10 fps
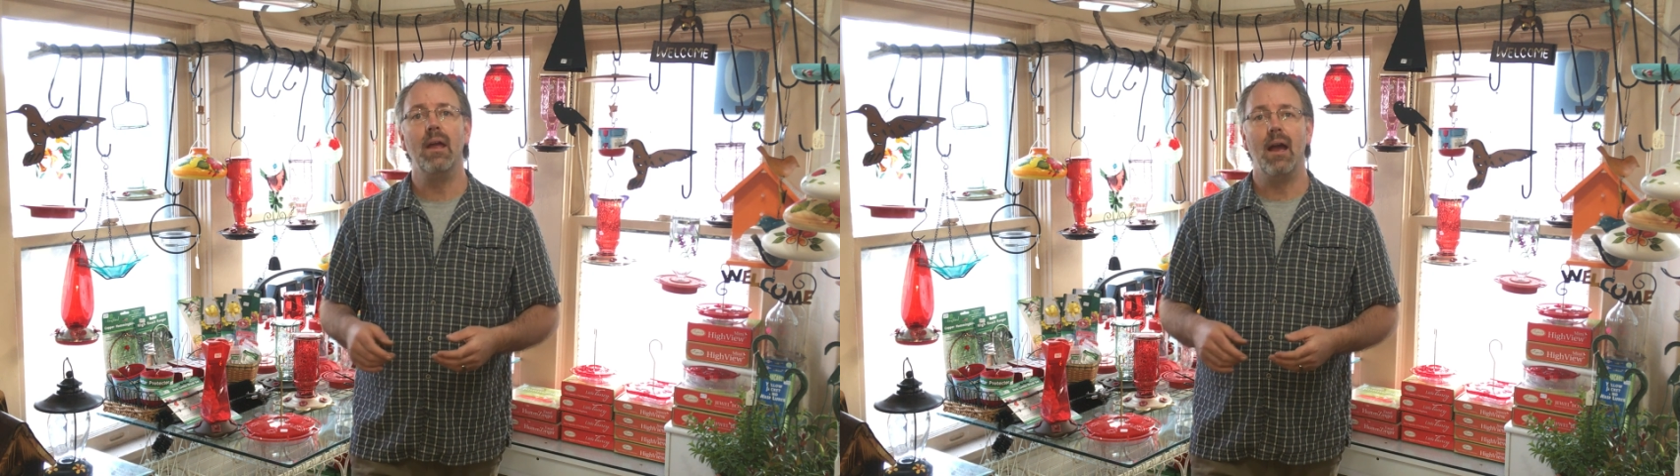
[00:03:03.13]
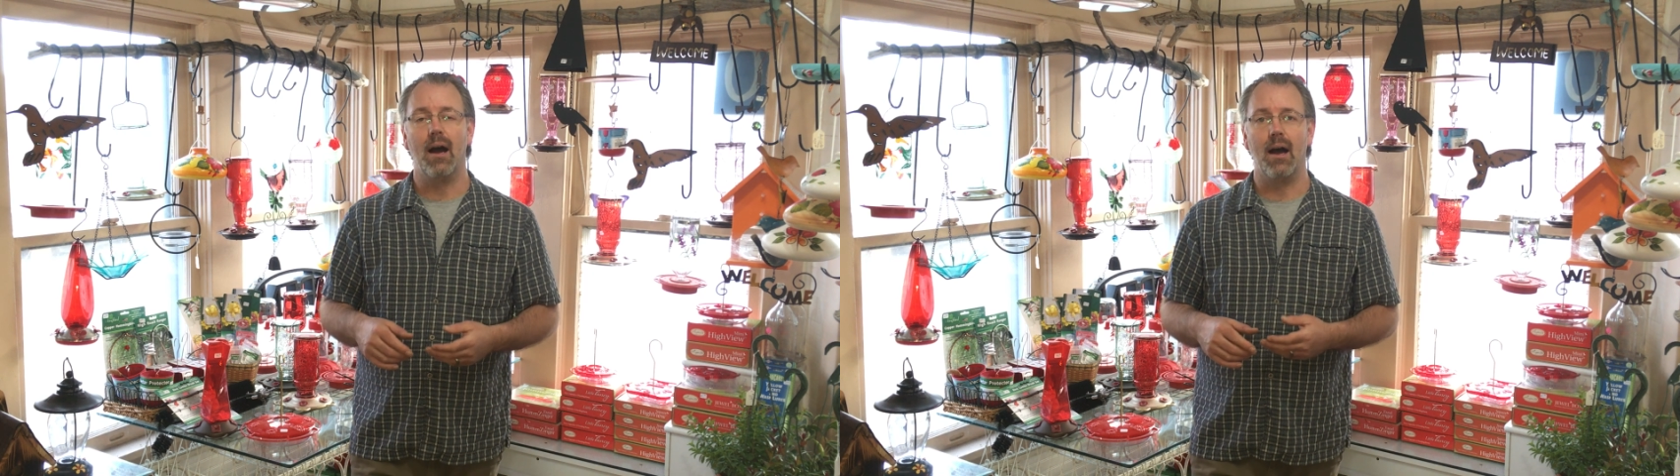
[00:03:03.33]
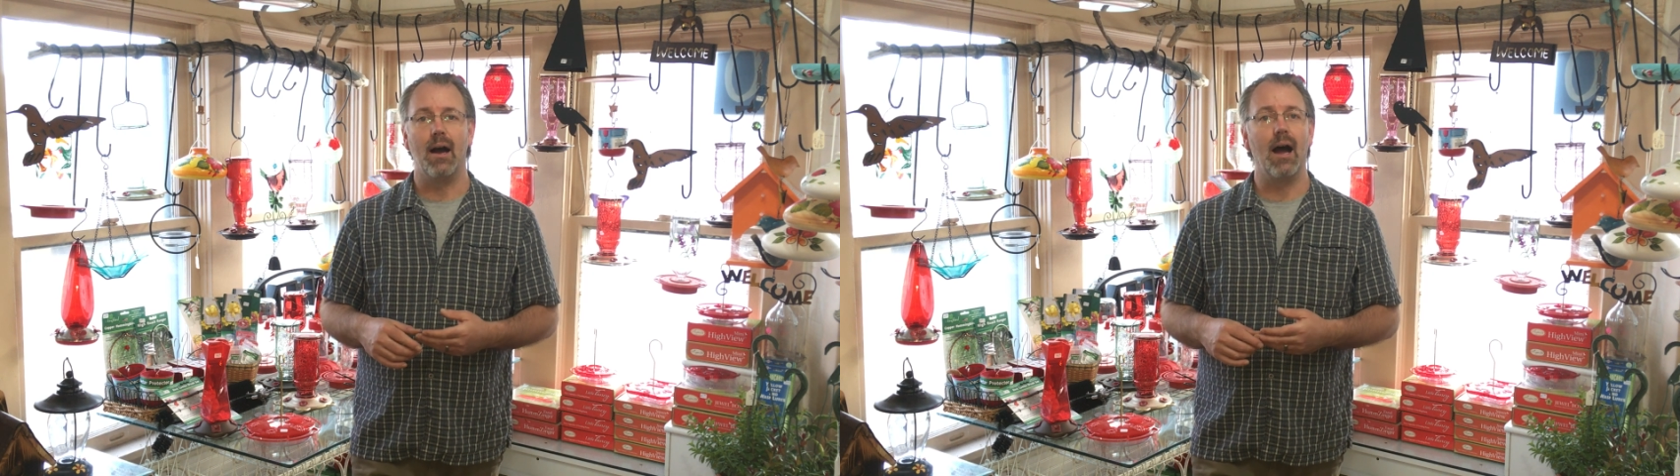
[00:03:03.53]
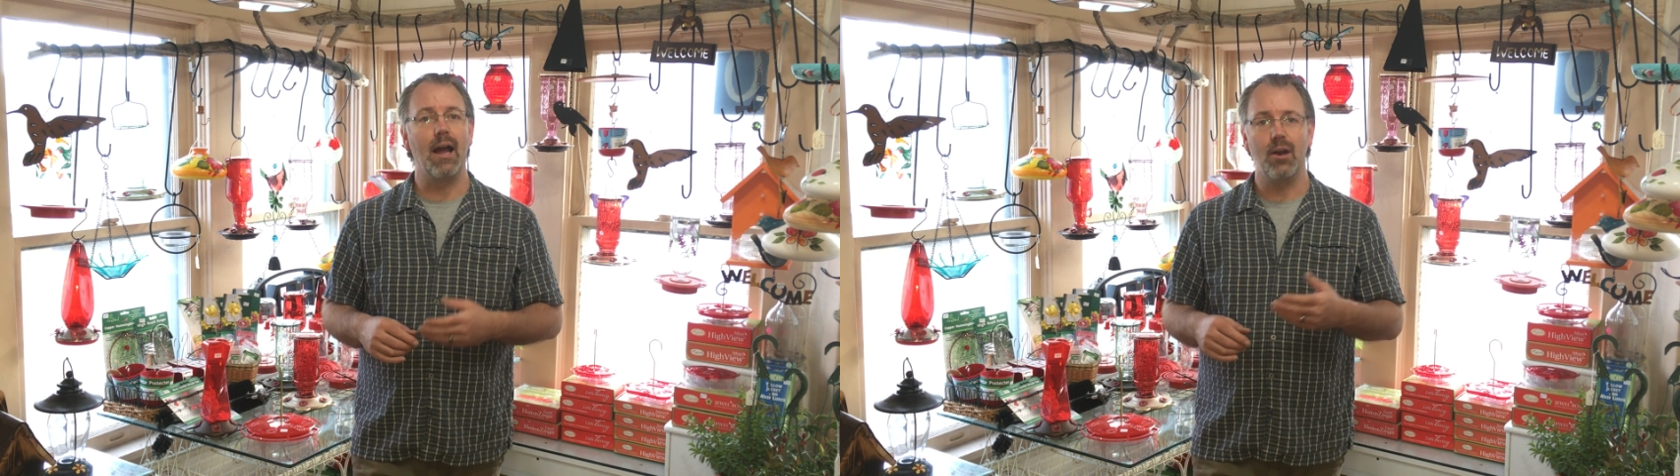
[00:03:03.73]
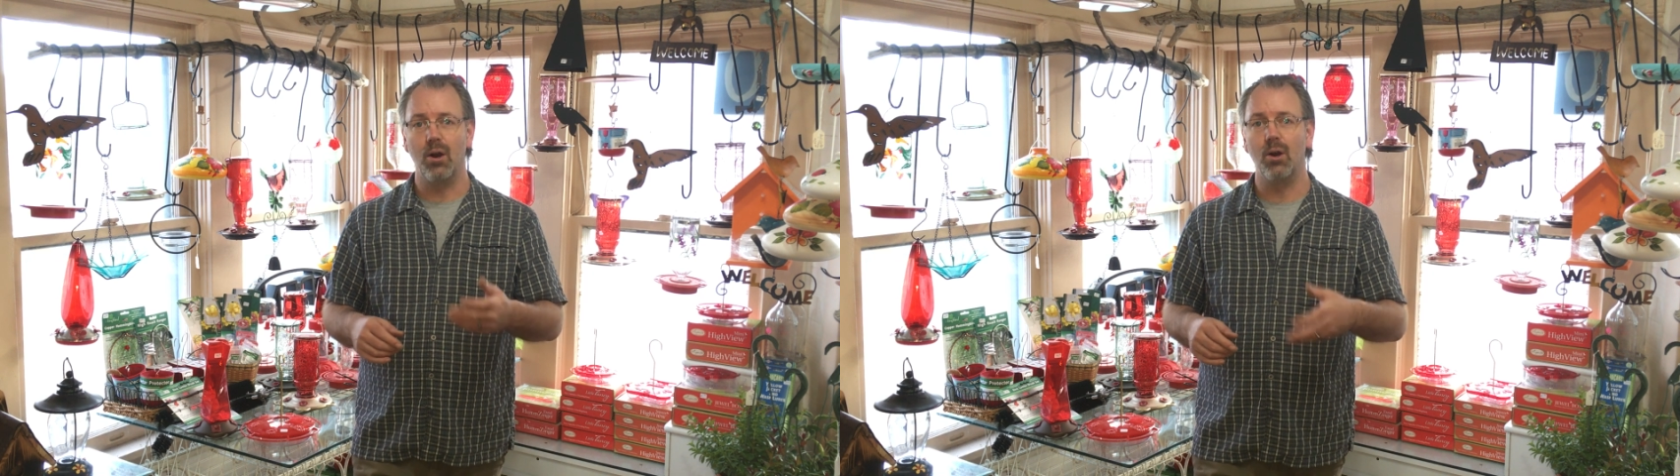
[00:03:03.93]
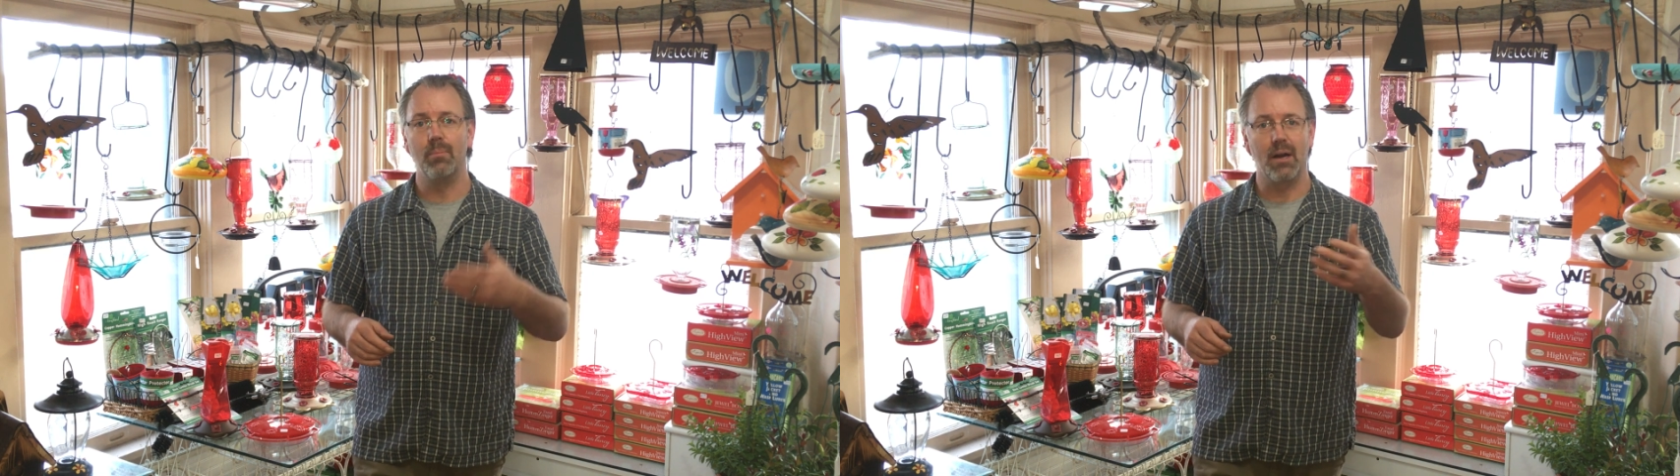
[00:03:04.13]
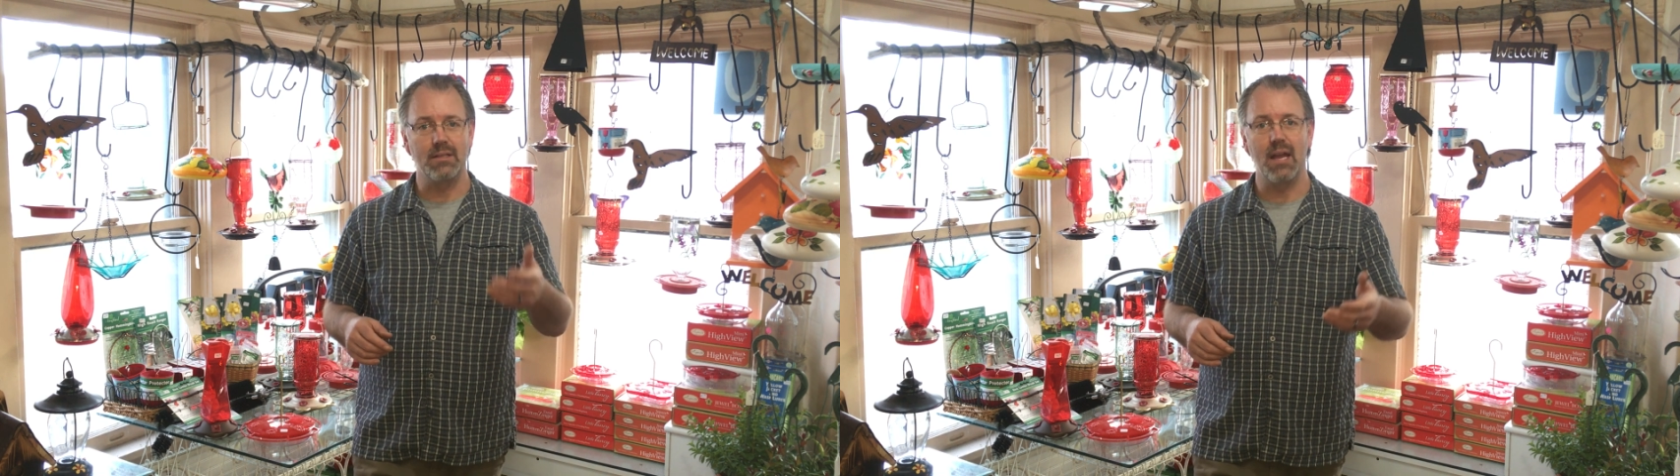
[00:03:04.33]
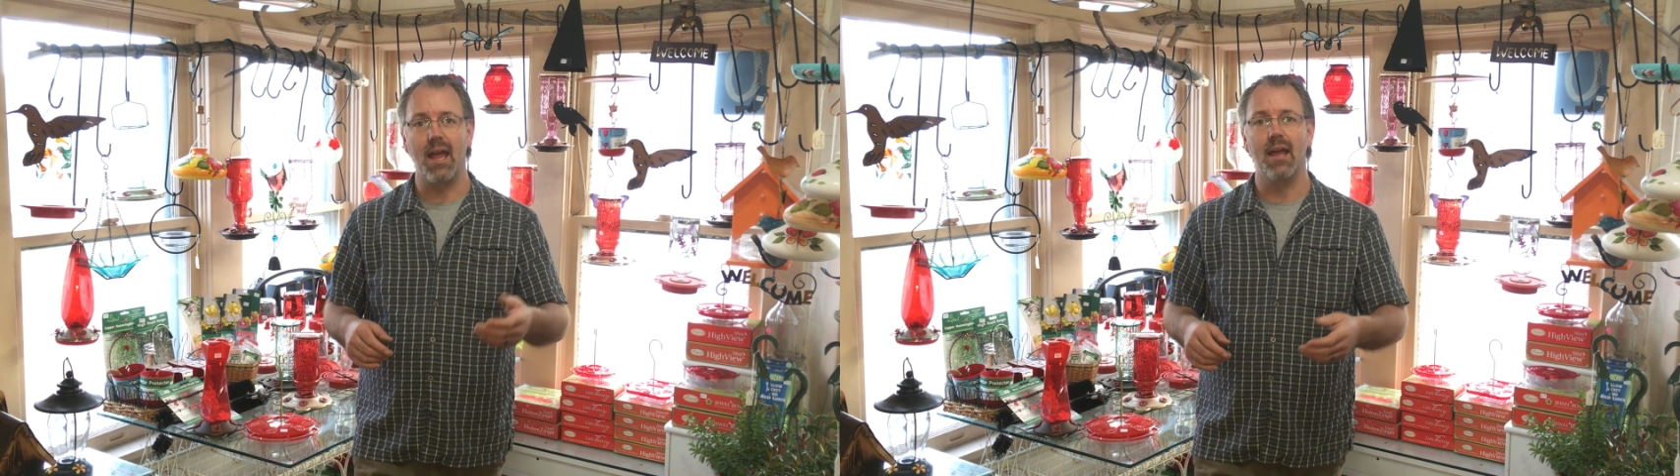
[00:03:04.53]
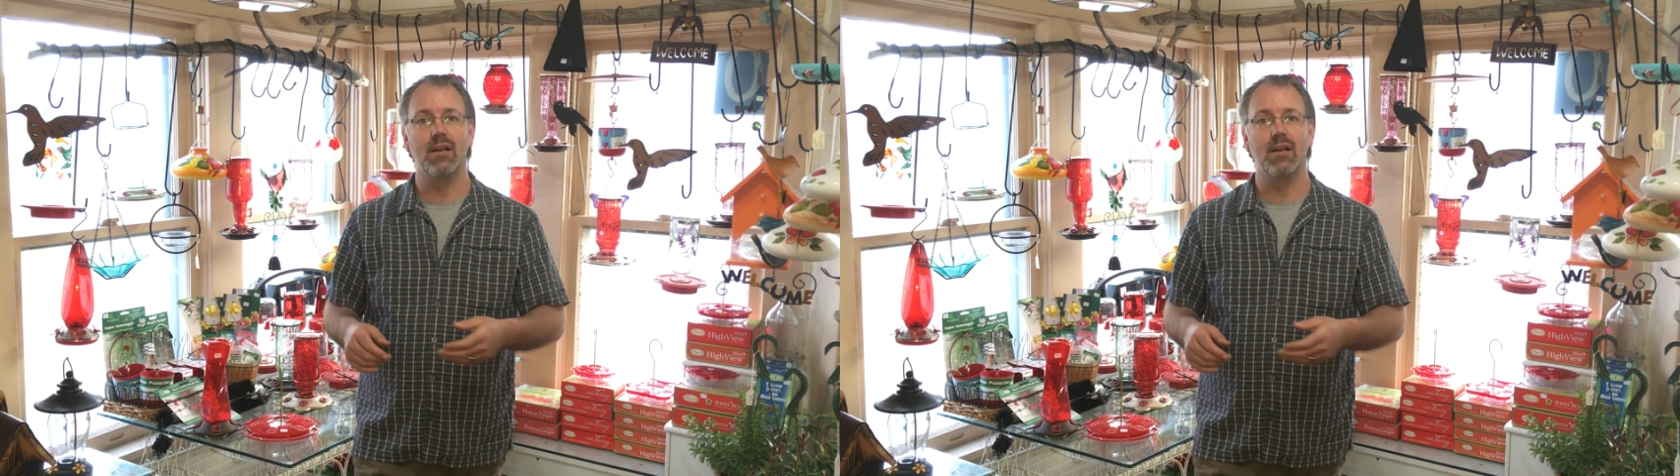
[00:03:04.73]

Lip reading: Idaho, Montana,